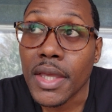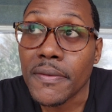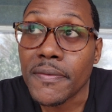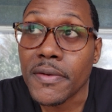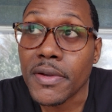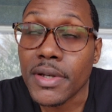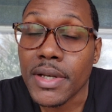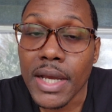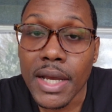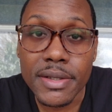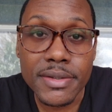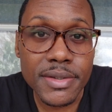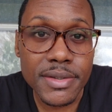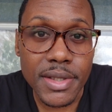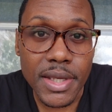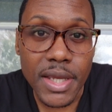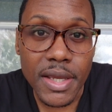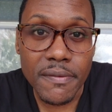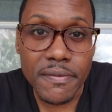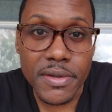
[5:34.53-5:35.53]
If you're not
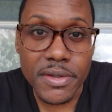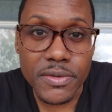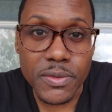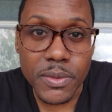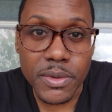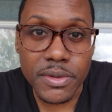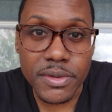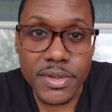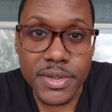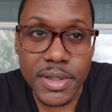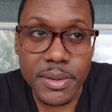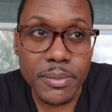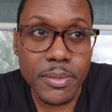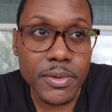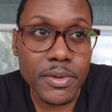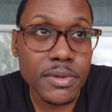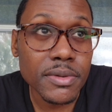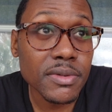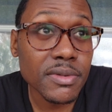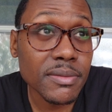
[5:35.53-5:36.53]
saved, it's real
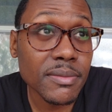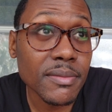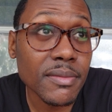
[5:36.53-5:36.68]
simple.